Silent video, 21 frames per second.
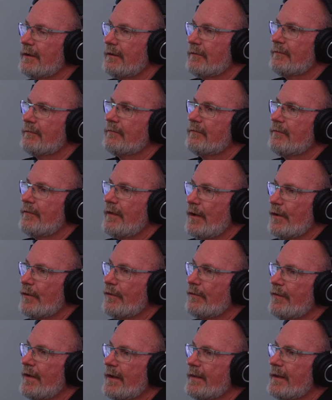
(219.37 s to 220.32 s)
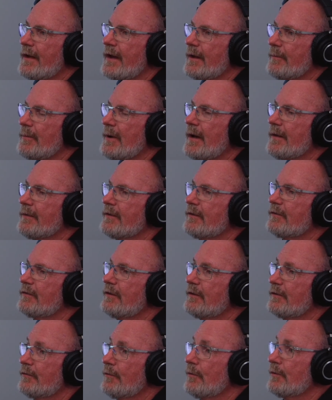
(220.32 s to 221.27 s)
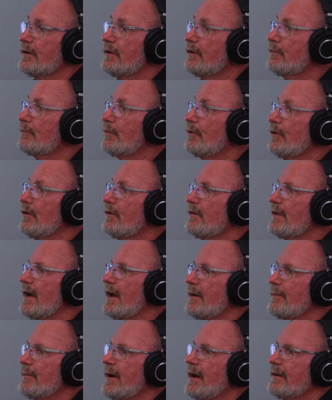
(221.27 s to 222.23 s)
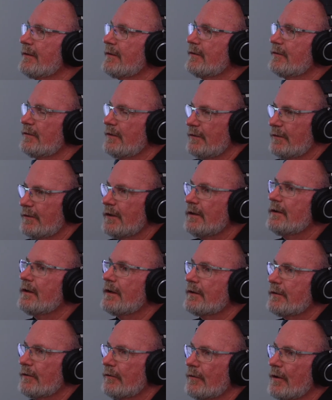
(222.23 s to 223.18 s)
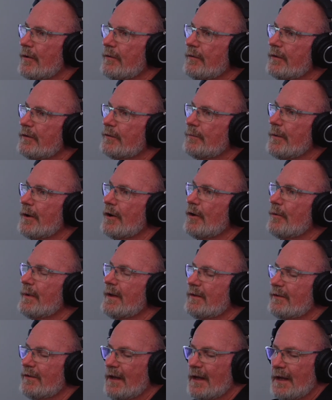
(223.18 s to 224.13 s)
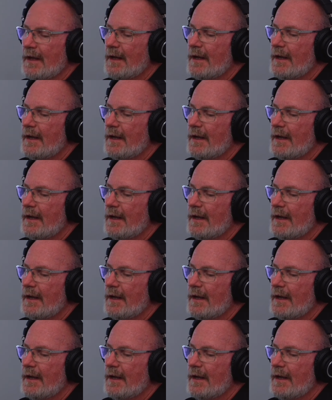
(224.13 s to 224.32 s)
and verify the hypothesis or disprove the hypothesis, conduct our own experiments,